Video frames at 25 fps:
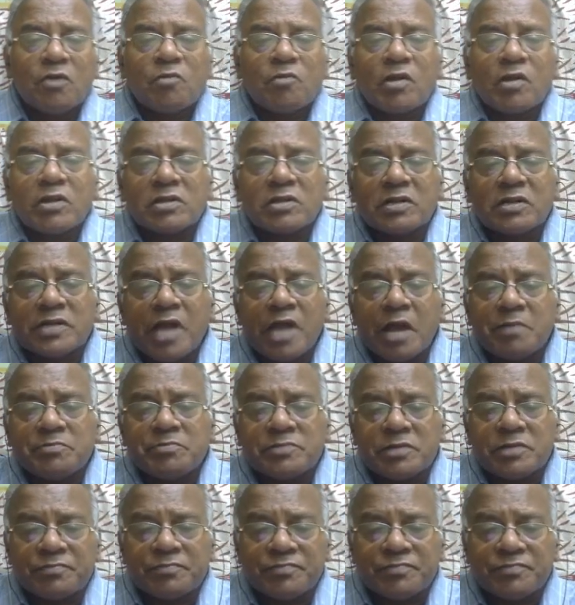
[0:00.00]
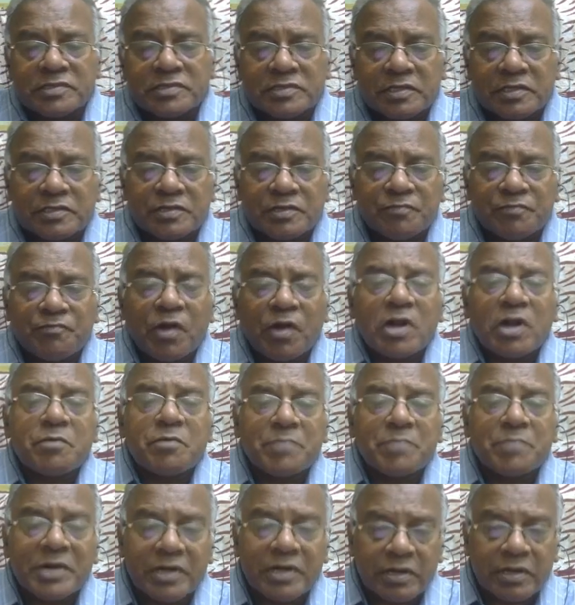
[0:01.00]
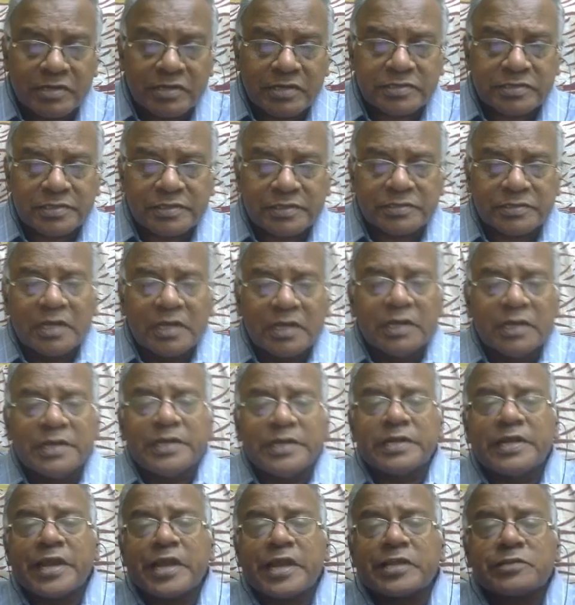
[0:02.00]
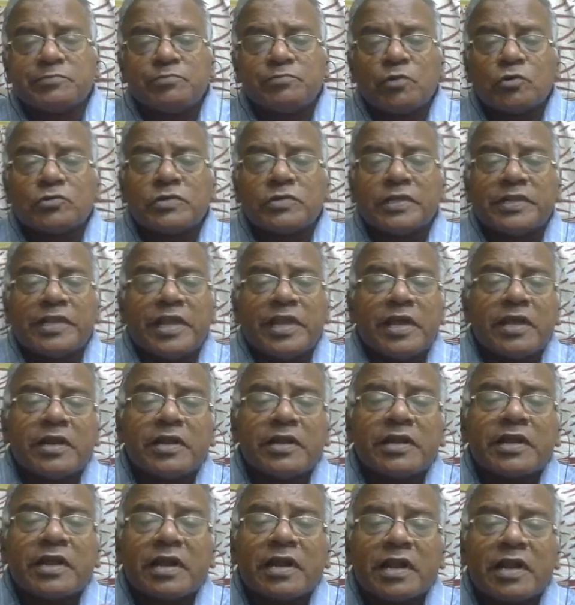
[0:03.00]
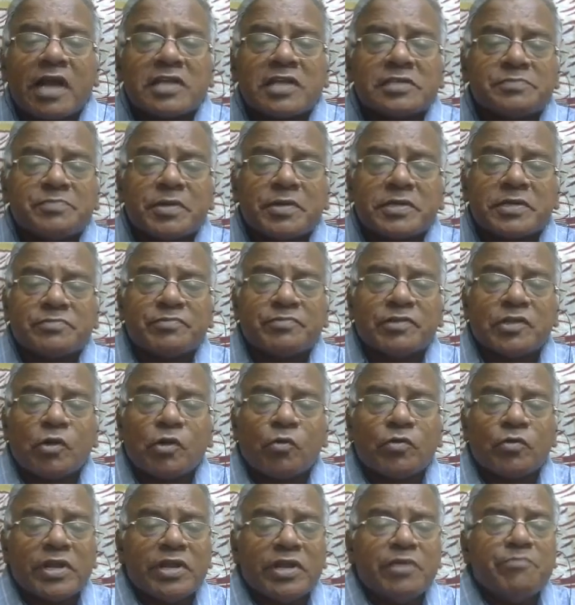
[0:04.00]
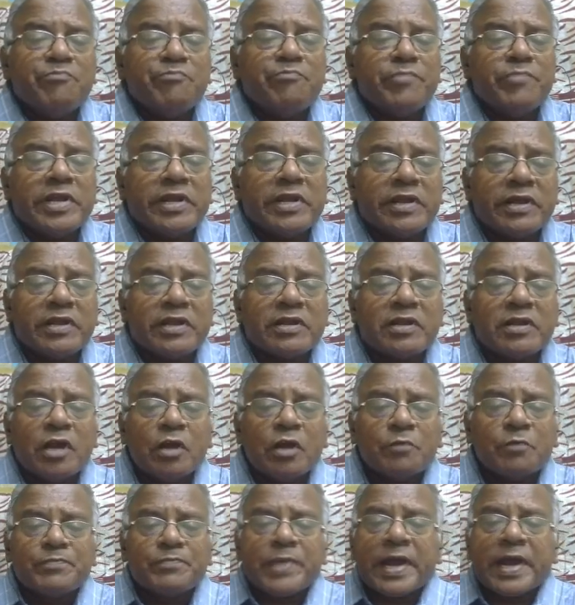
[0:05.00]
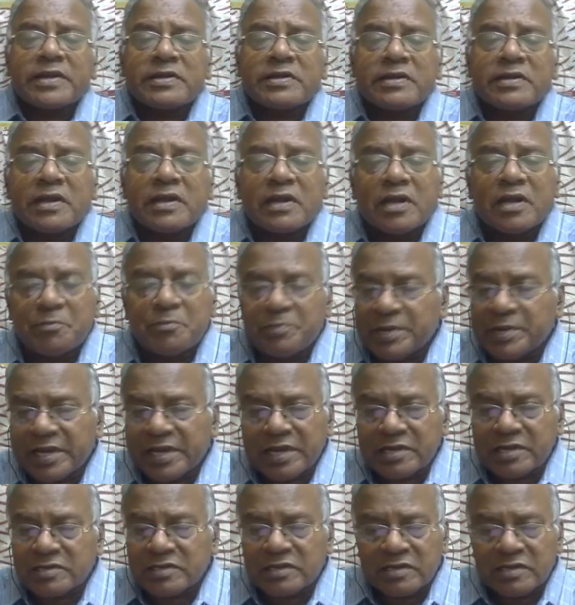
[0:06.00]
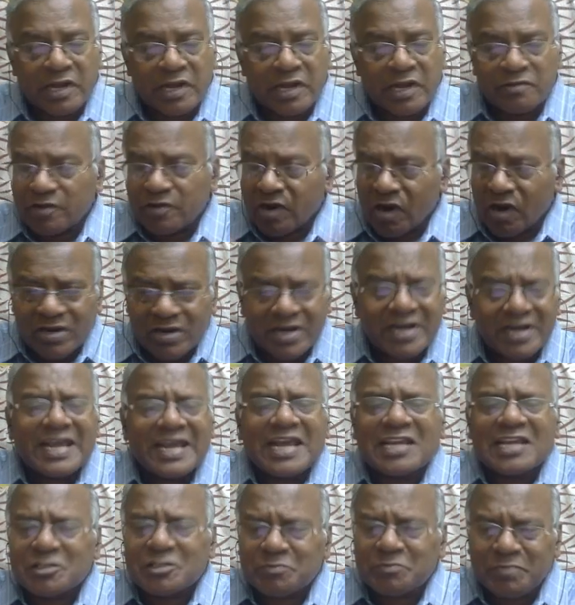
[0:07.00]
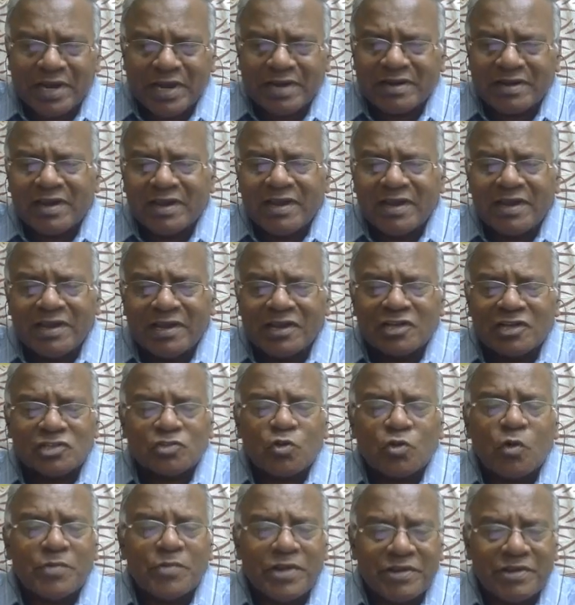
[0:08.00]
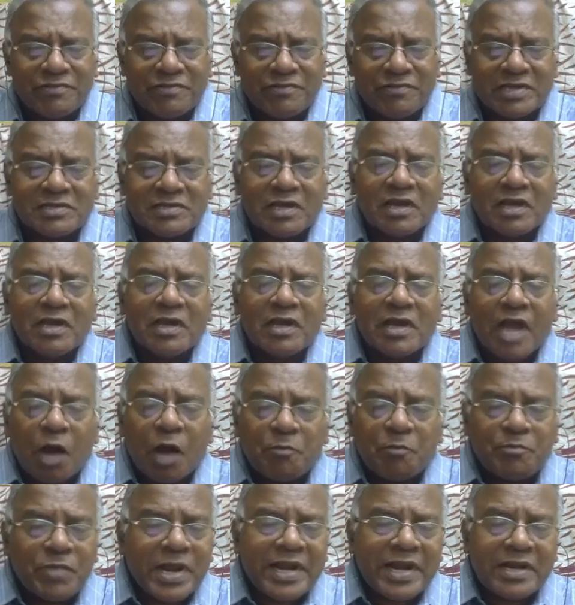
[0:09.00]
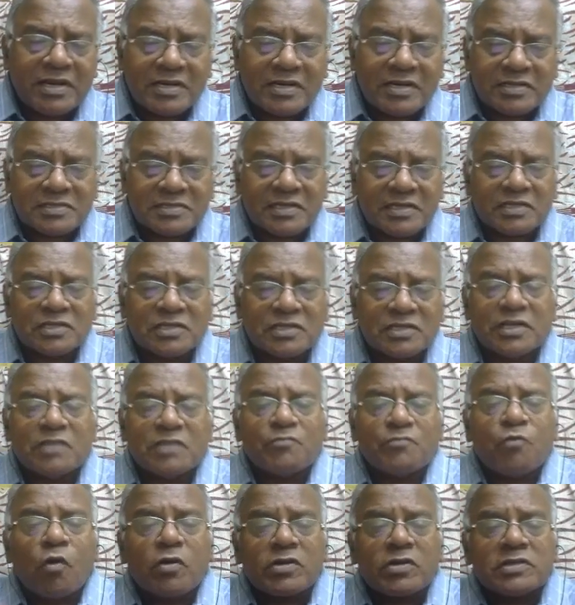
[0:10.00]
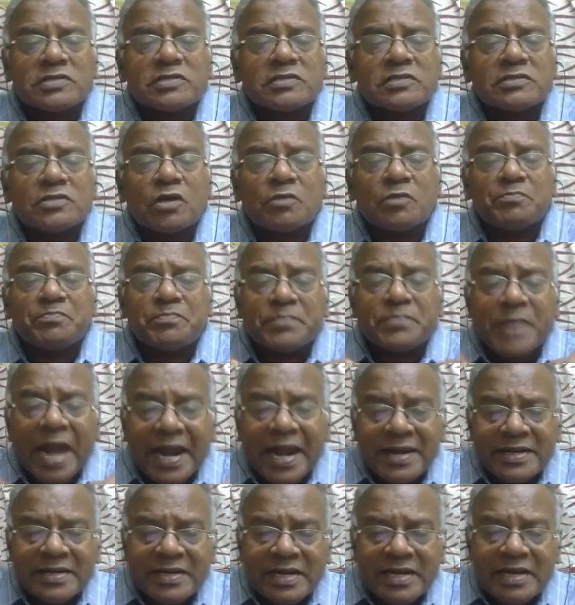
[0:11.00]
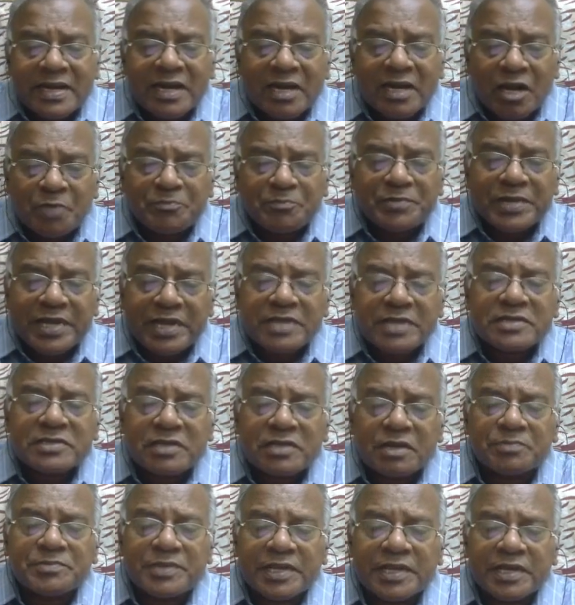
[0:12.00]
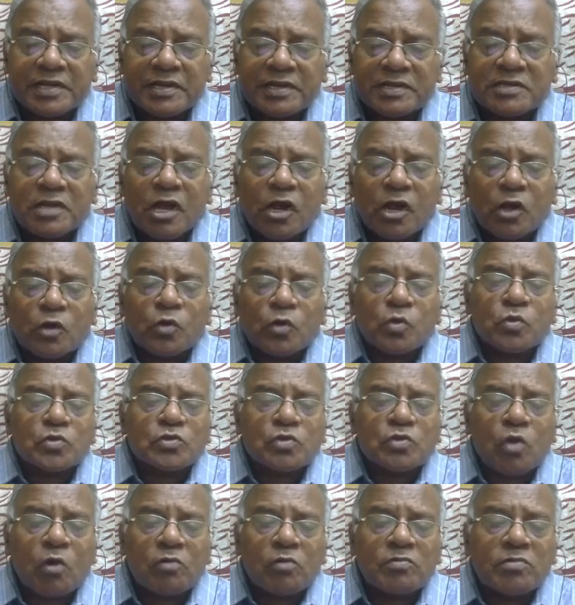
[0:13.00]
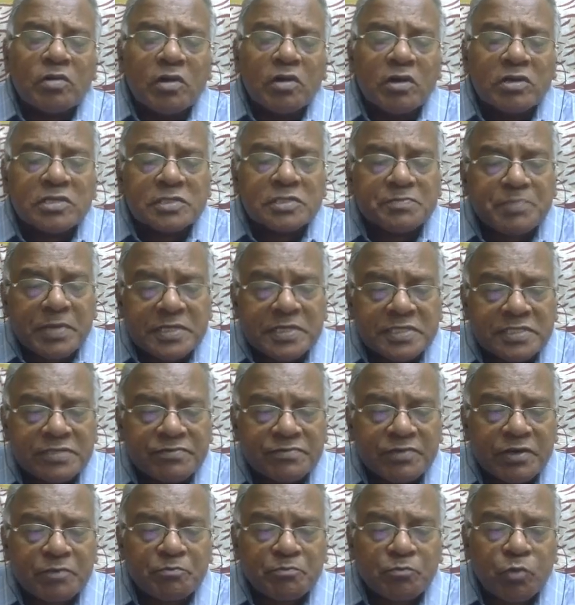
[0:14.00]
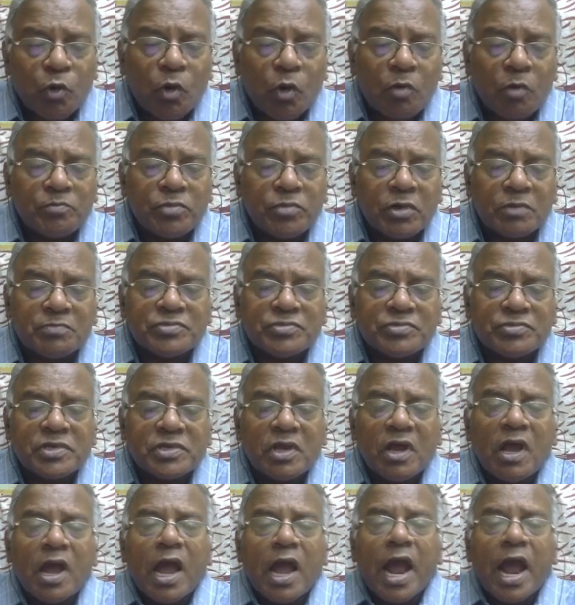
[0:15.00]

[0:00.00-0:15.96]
What are the types of research? Fundamental research. It explores the theoretical aspects without immediate practical application, that we already explained in so many ways. Applied research. It focuses on practical application of theory to solve specific problems.